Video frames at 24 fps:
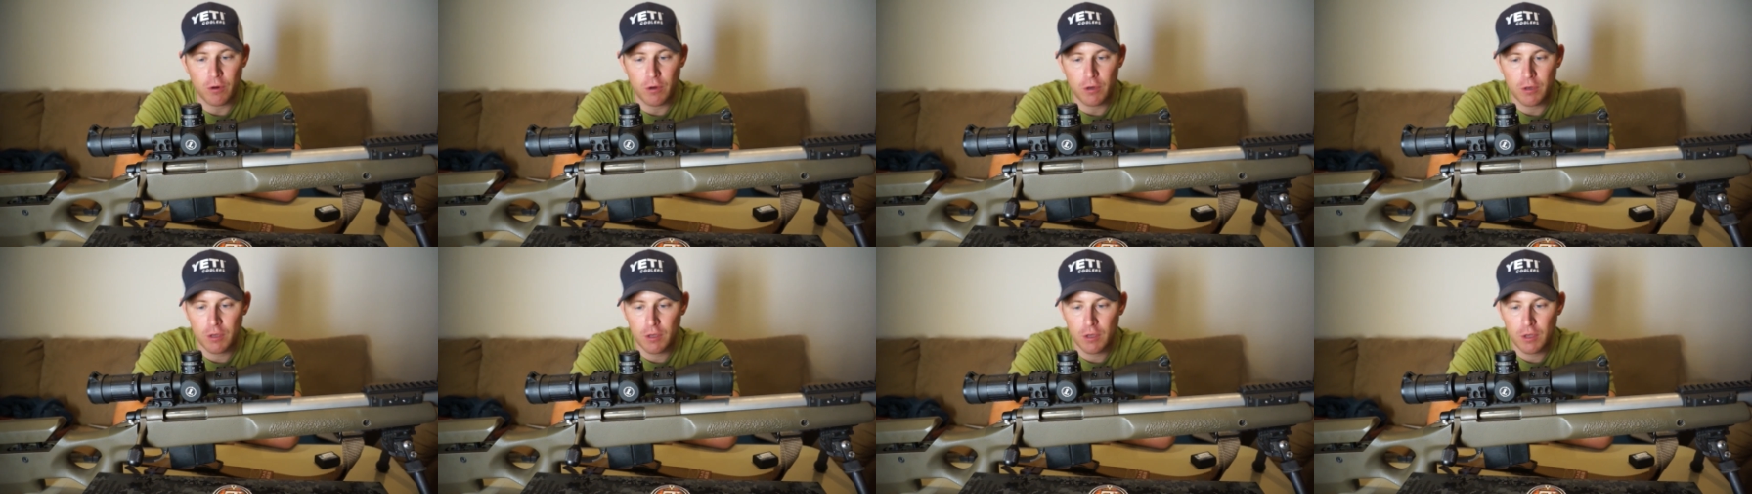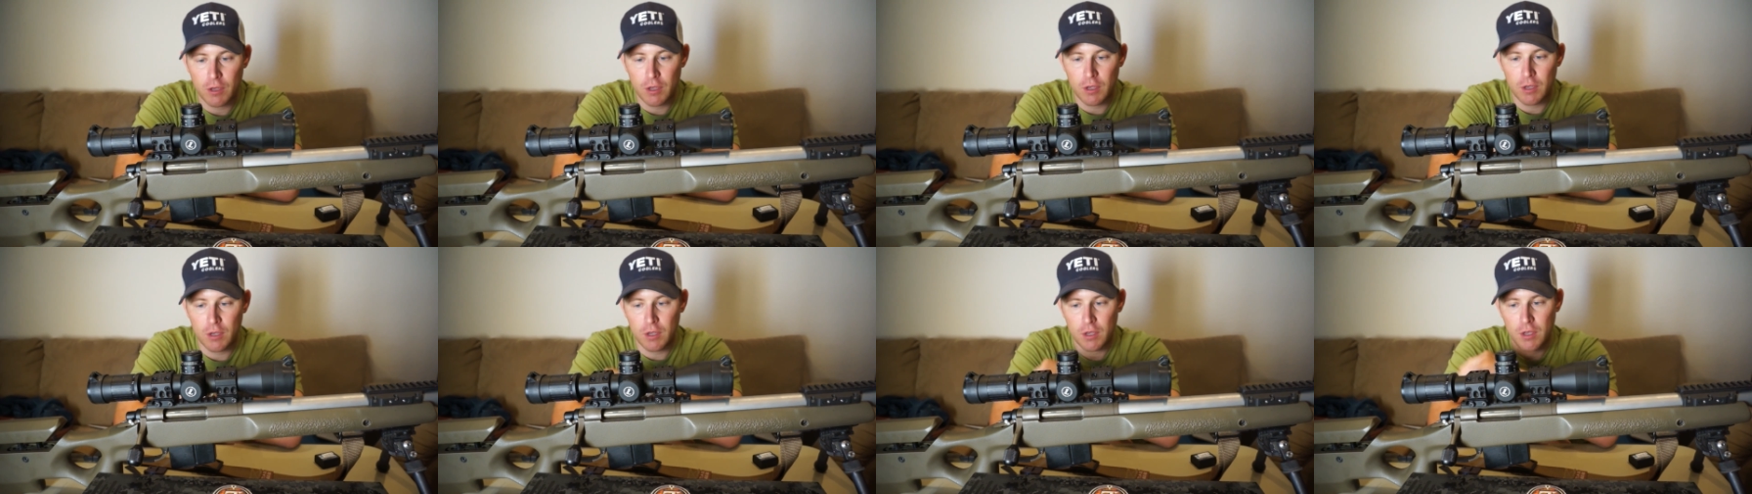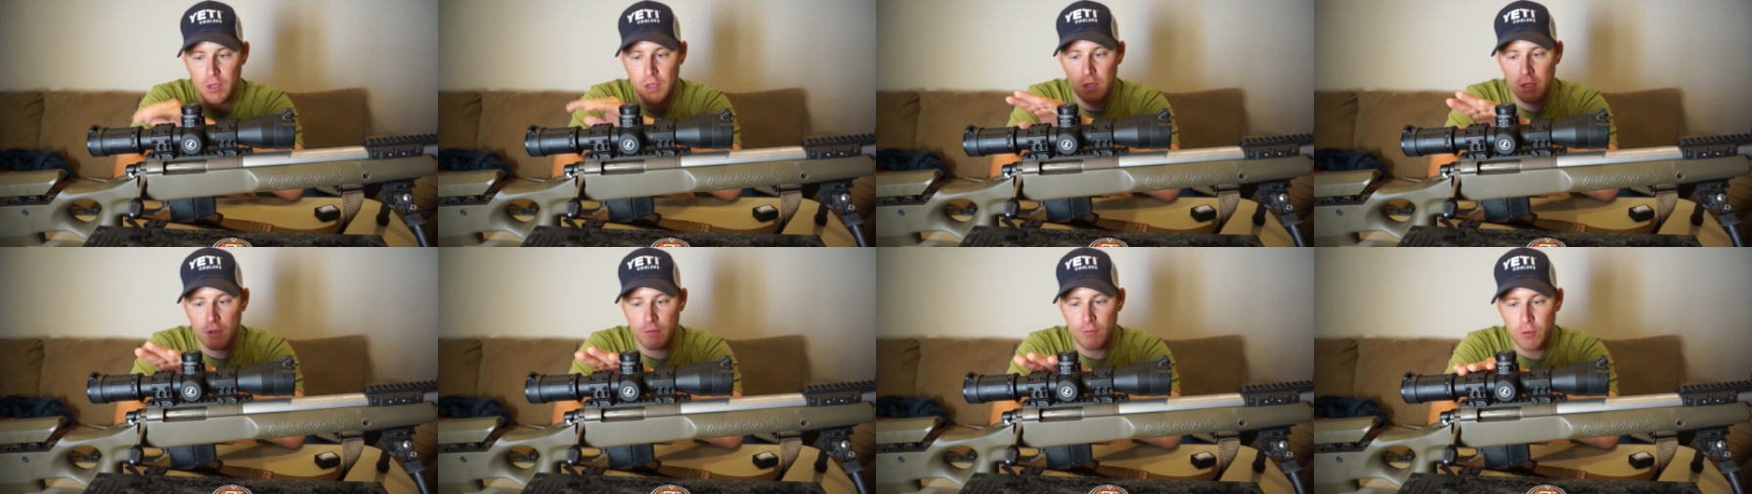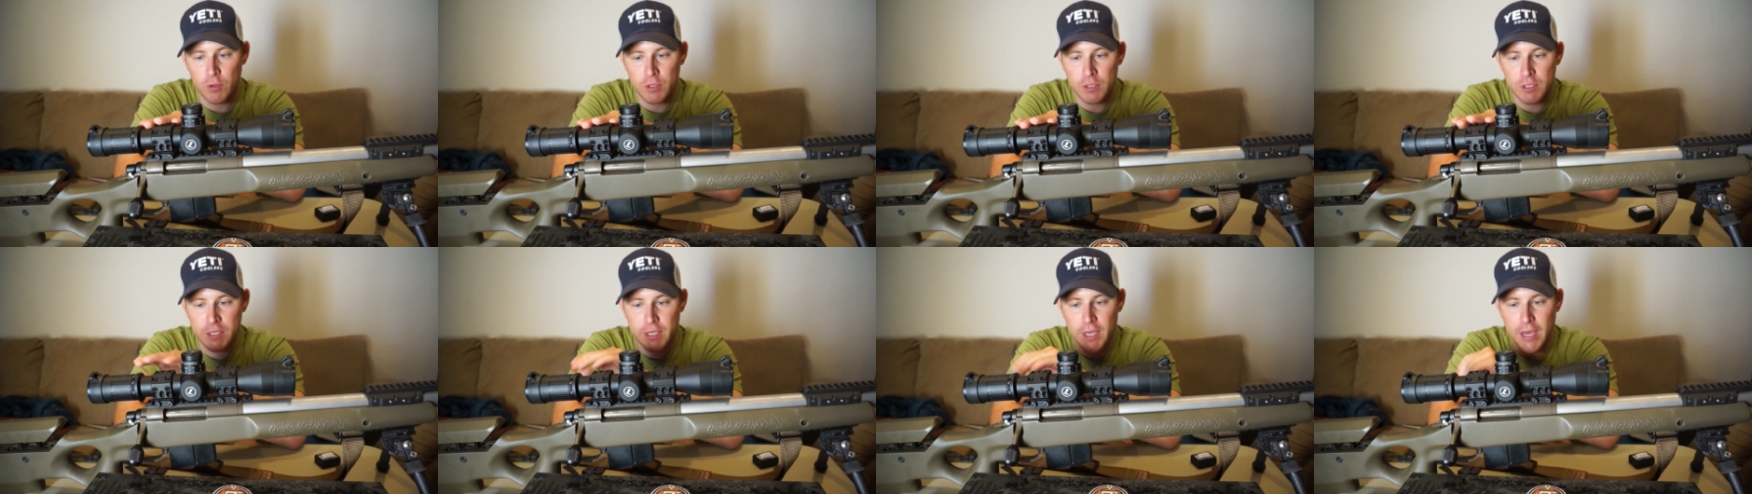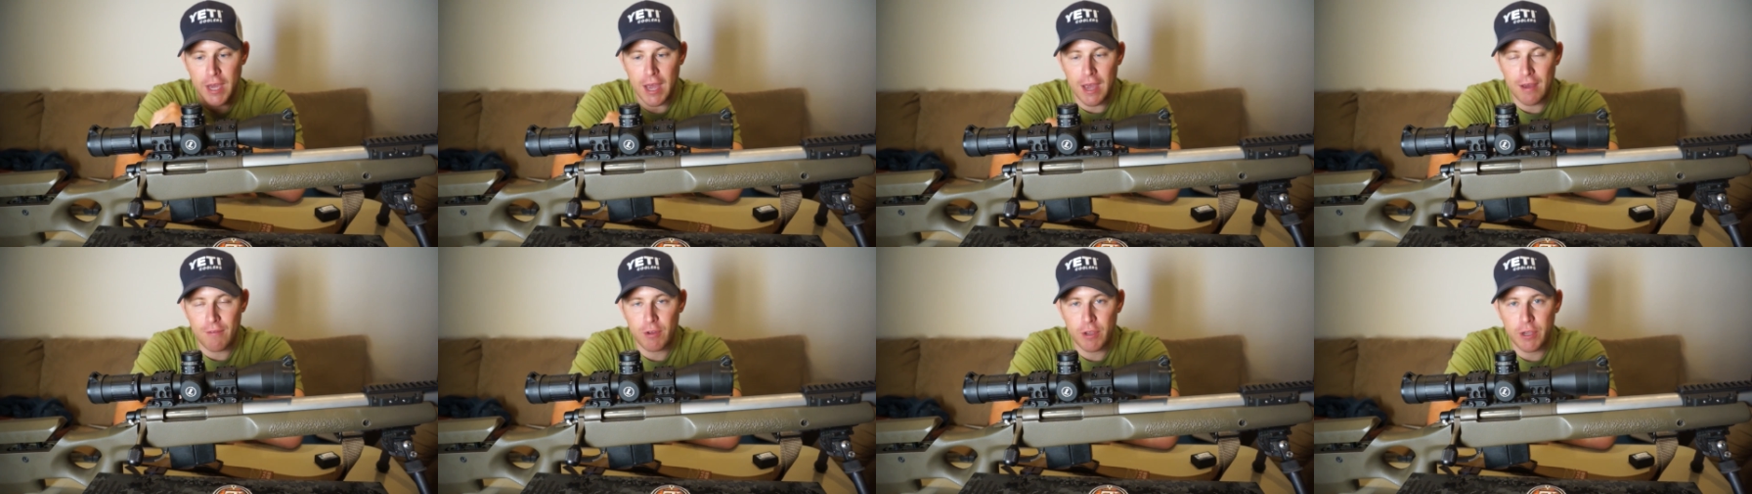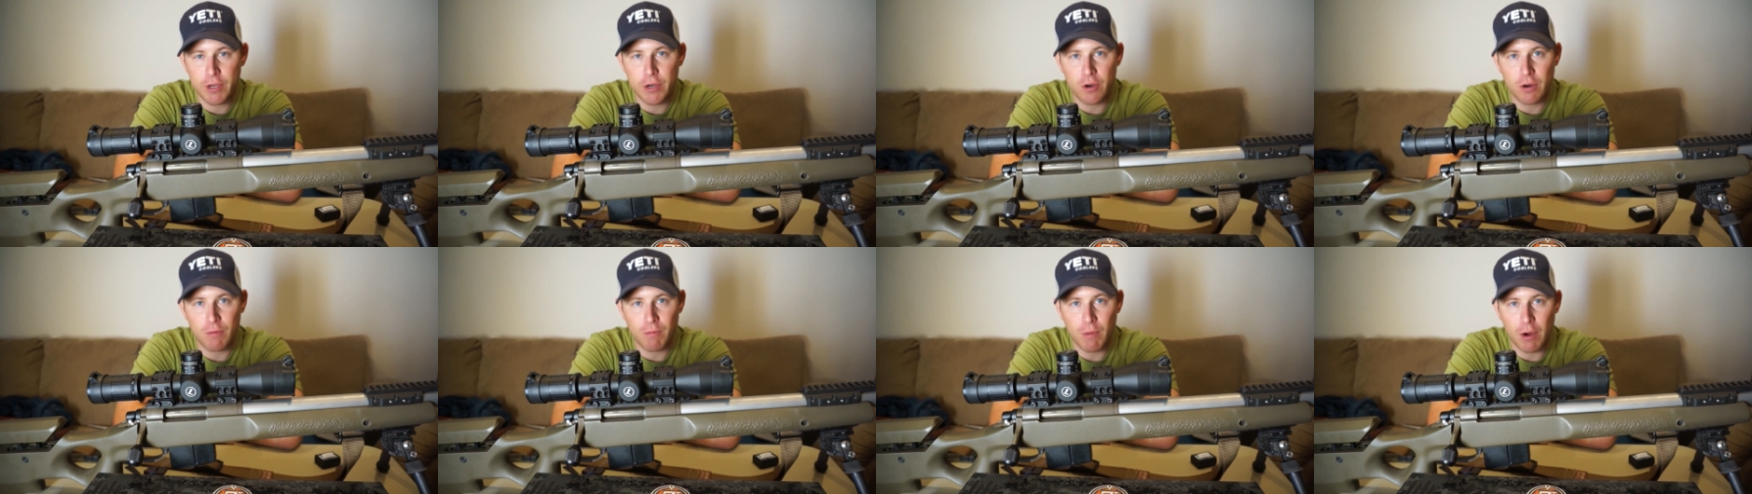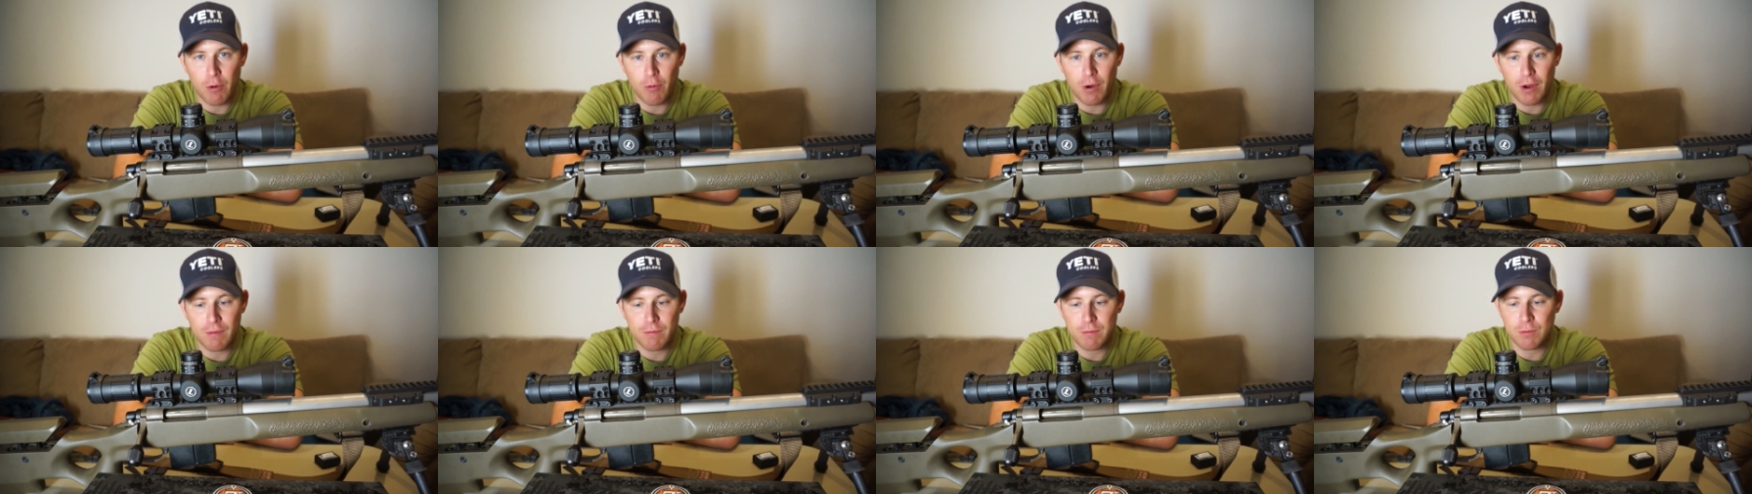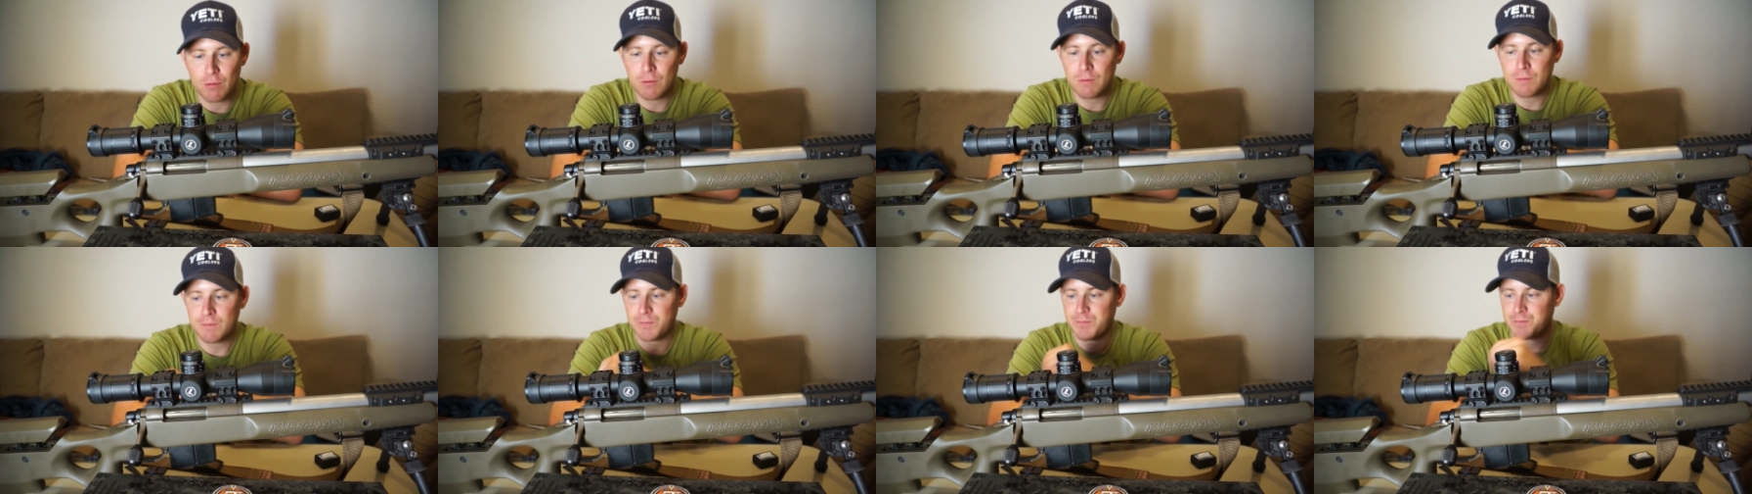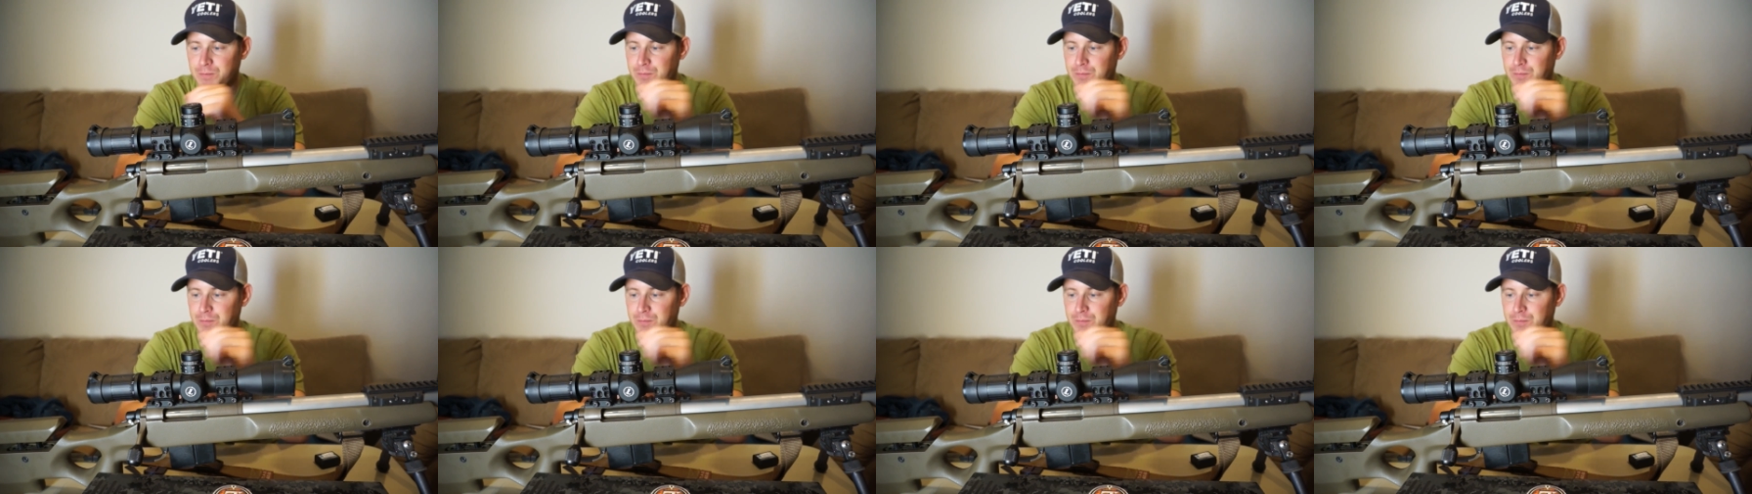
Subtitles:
If you can see, I have it here on my rifle.